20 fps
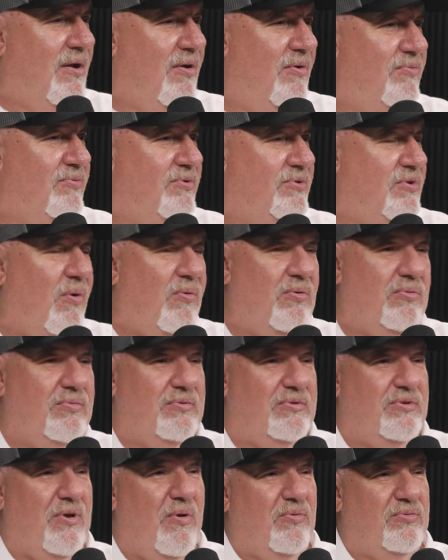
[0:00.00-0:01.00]
right. know,
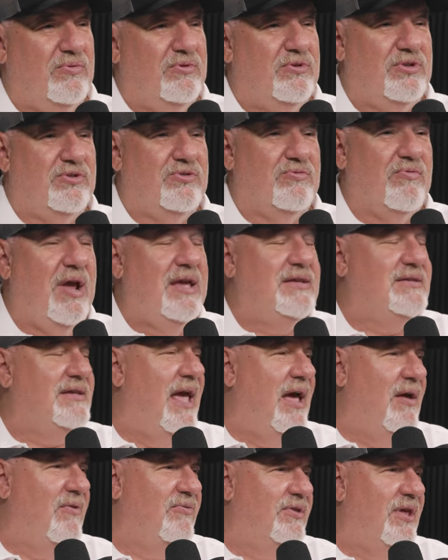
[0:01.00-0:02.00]
don't don't stress
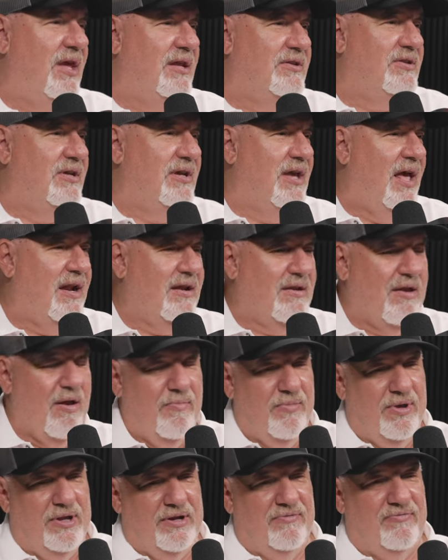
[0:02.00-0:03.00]
out that you got to
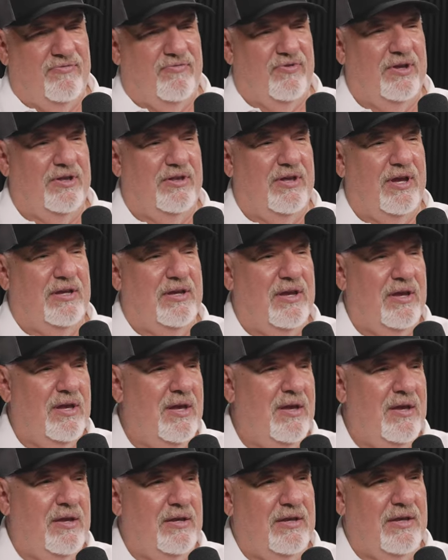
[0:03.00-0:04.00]
come in and feel like
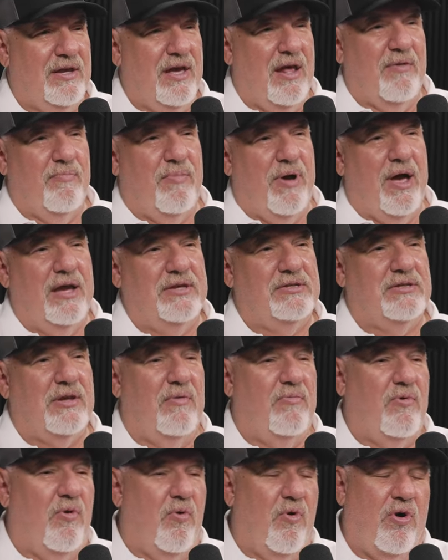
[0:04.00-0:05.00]
you, you got to buy, buy,
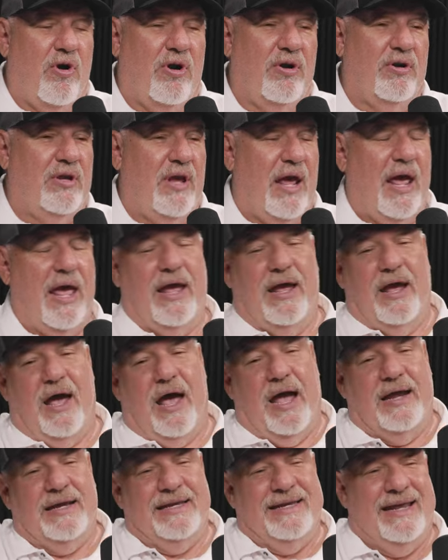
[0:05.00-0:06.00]
something, or hey,
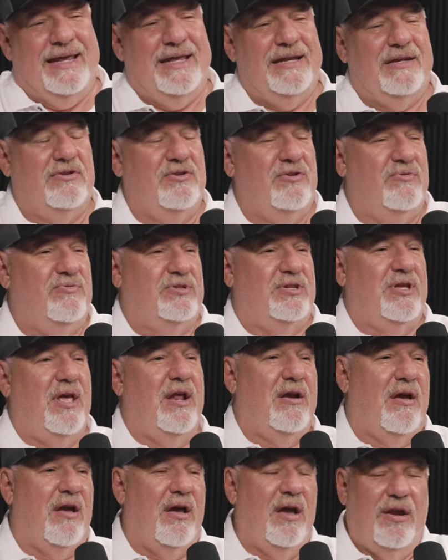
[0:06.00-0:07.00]
I need a new
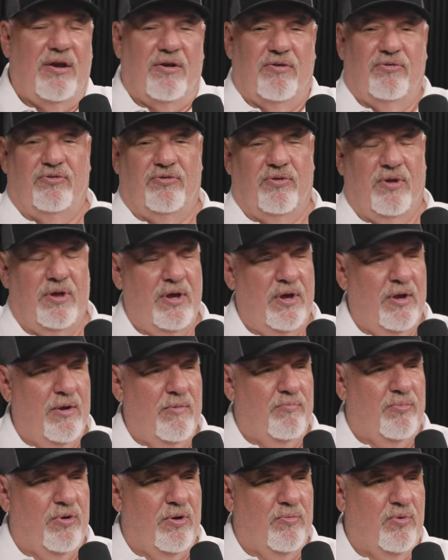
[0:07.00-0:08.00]
set of irons.
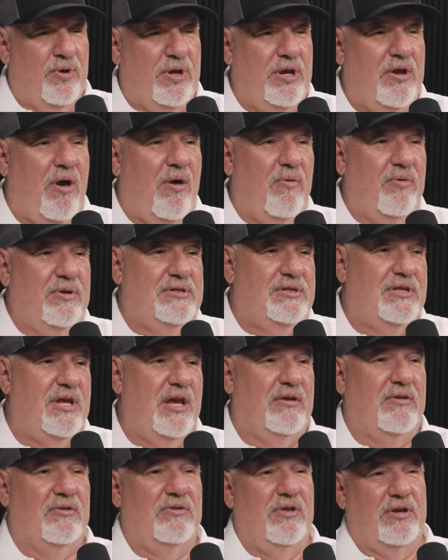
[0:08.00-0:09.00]
But we always
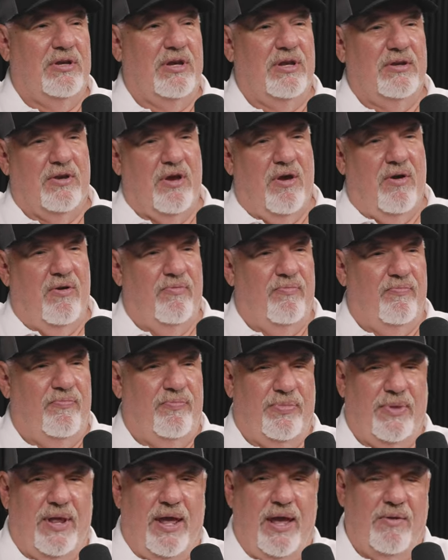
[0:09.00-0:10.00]
take a look and go,
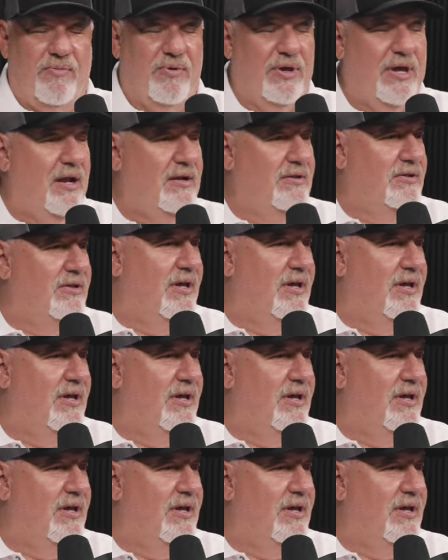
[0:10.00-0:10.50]
hey, we got a